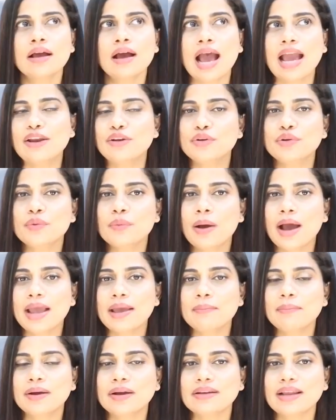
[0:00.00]
I don't know
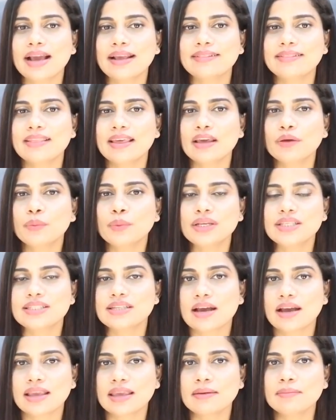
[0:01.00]
why, but I think with
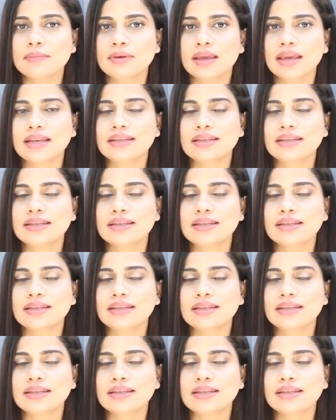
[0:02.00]
time